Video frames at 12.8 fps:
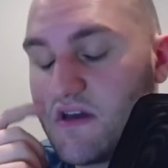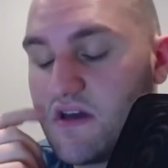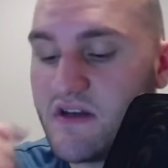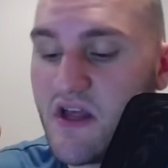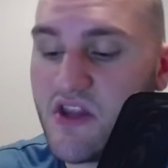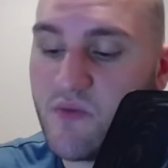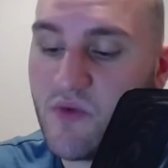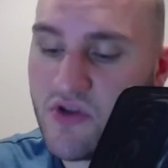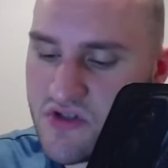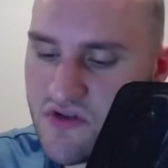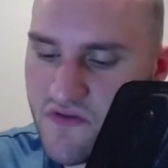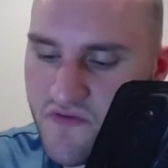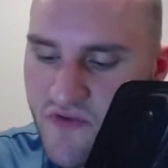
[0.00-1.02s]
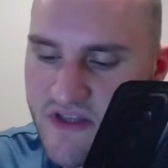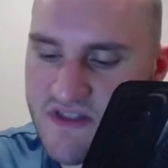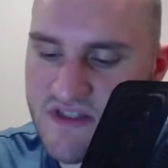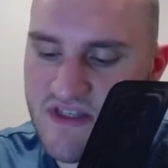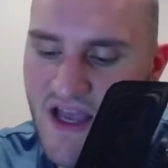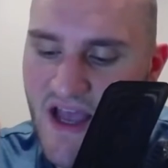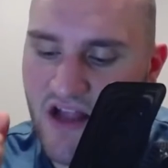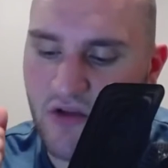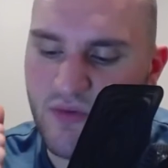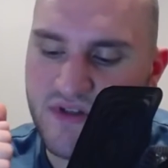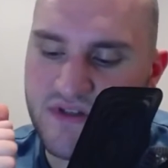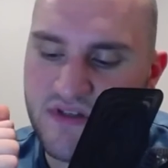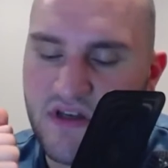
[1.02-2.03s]
Now the musical phrases
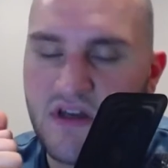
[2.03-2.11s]
element